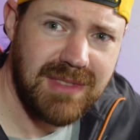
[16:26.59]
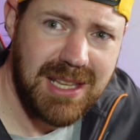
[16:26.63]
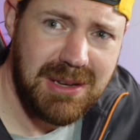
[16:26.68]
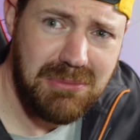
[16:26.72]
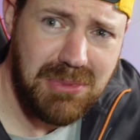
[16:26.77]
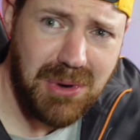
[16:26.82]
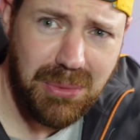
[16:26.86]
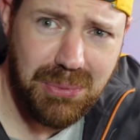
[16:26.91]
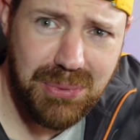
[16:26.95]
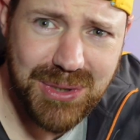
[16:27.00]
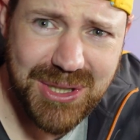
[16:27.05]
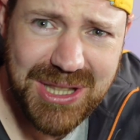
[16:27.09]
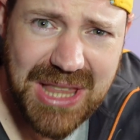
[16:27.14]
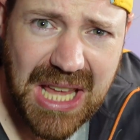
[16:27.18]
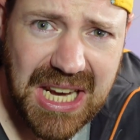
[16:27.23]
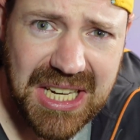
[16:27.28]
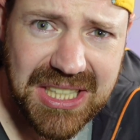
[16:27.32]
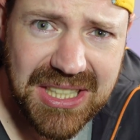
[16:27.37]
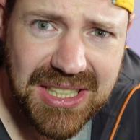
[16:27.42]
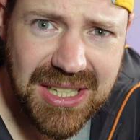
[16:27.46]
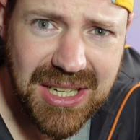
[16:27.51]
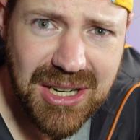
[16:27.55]
What was
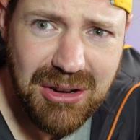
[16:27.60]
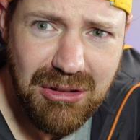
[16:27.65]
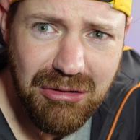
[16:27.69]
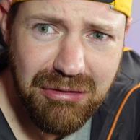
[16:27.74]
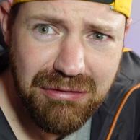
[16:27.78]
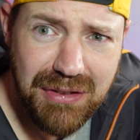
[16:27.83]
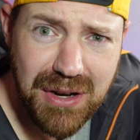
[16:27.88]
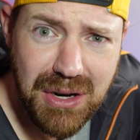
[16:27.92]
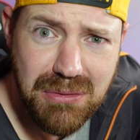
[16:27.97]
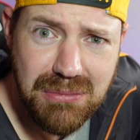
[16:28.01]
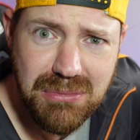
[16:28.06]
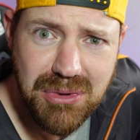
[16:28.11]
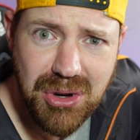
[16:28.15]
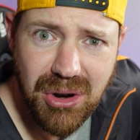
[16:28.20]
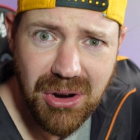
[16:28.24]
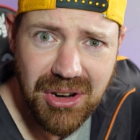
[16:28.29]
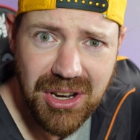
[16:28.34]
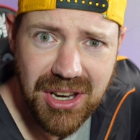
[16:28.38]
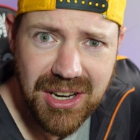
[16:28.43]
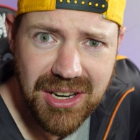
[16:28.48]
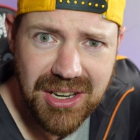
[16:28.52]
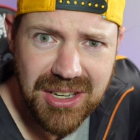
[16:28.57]
that filmed
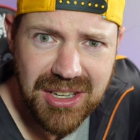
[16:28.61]
on?